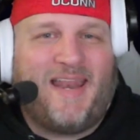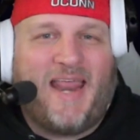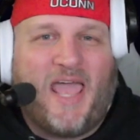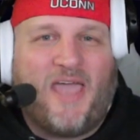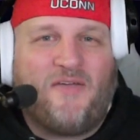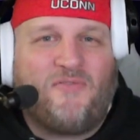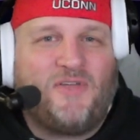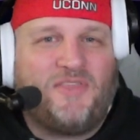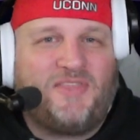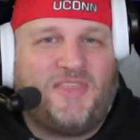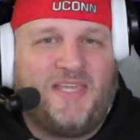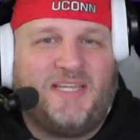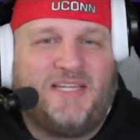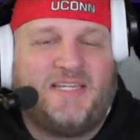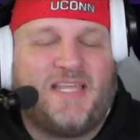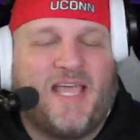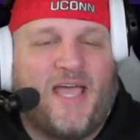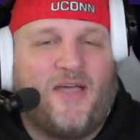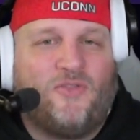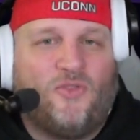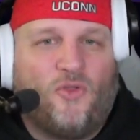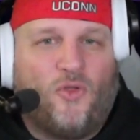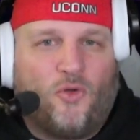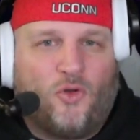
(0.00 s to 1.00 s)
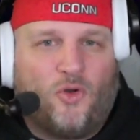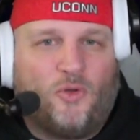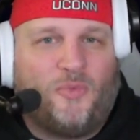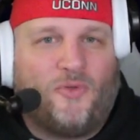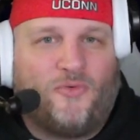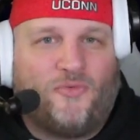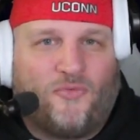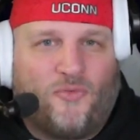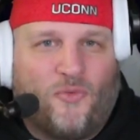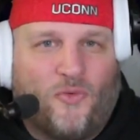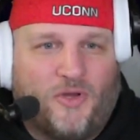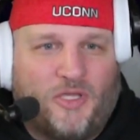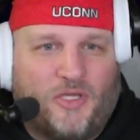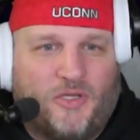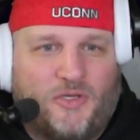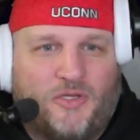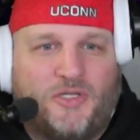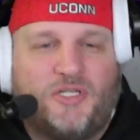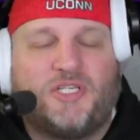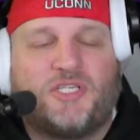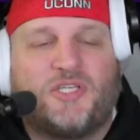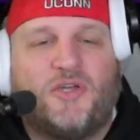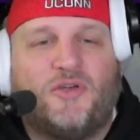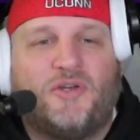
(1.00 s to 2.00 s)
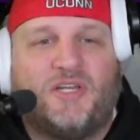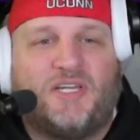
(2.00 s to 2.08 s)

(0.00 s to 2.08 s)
everything downloadable for you. You just go to